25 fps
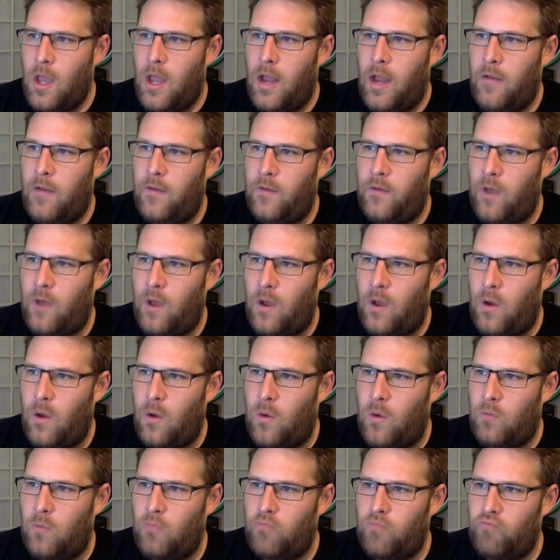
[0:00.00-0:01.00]
And
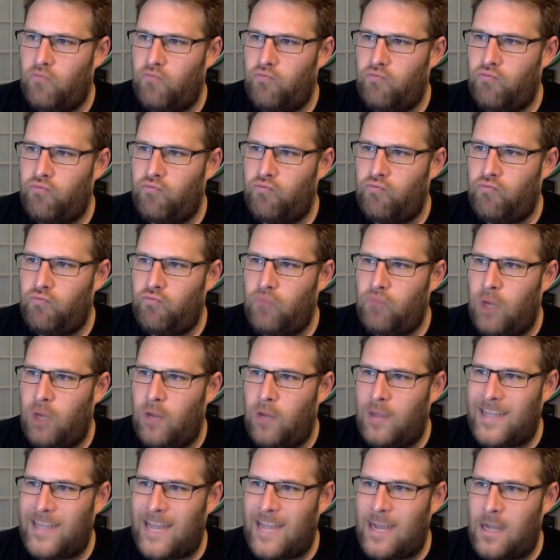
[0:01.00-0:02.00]
so, you know,
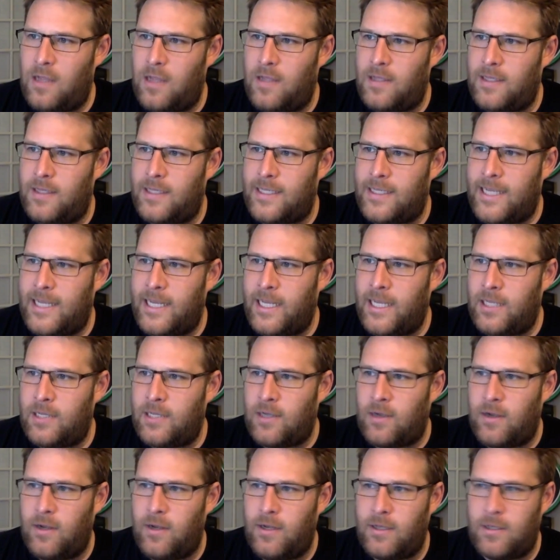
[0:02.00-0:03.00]
the title of this is Getting
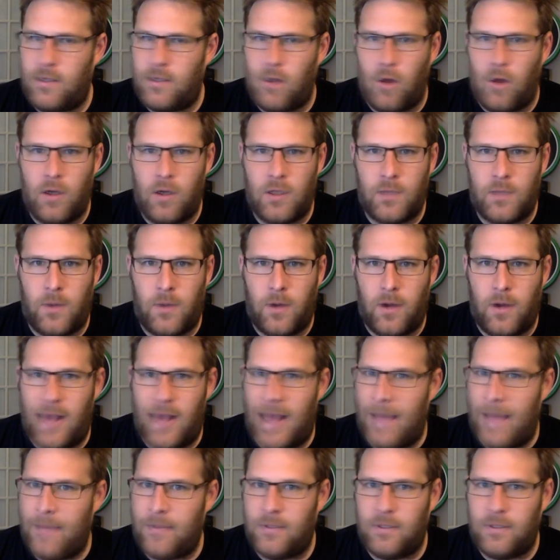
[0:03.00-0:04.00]
Started is the Hardest Part.
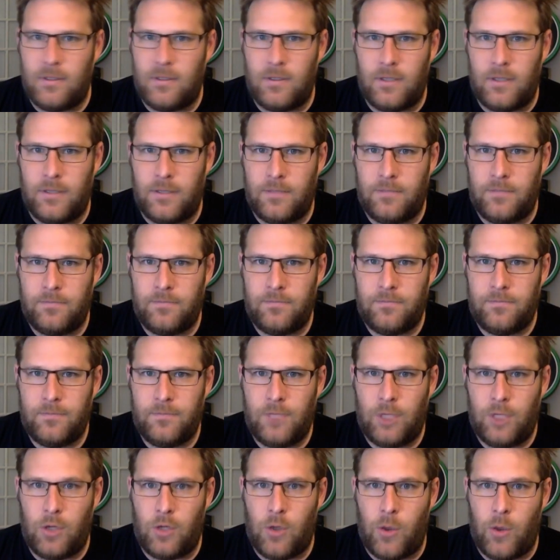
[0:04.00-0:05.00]
Absolutely.
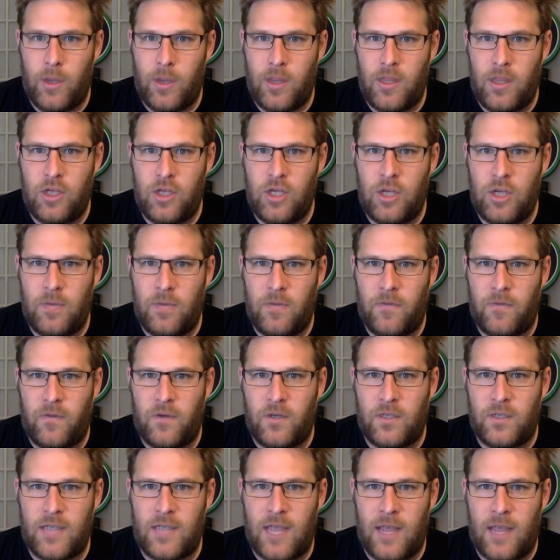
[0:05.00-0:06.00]
You know, going to the gym the
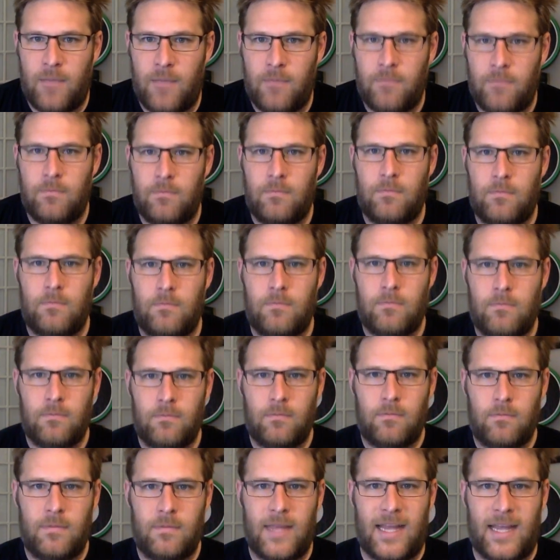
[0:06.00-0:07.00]
first time,
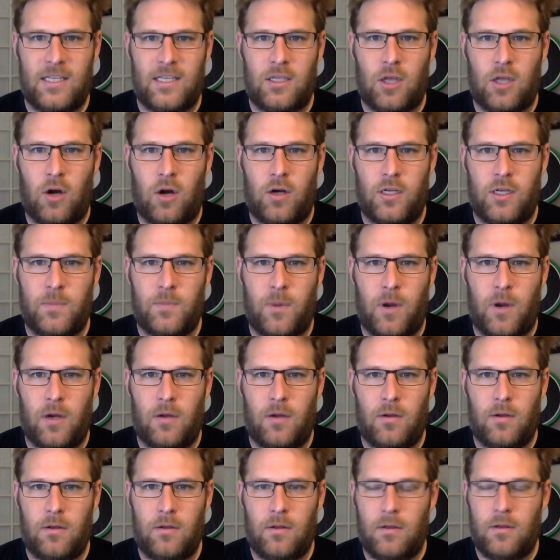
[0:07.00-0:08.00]
that's the hardest
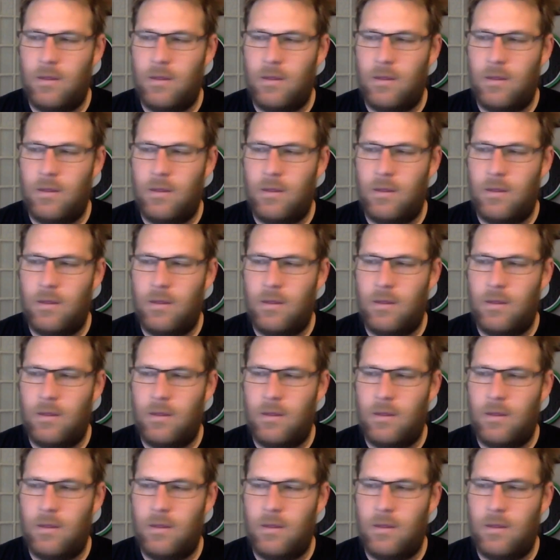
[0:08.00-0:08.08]
part.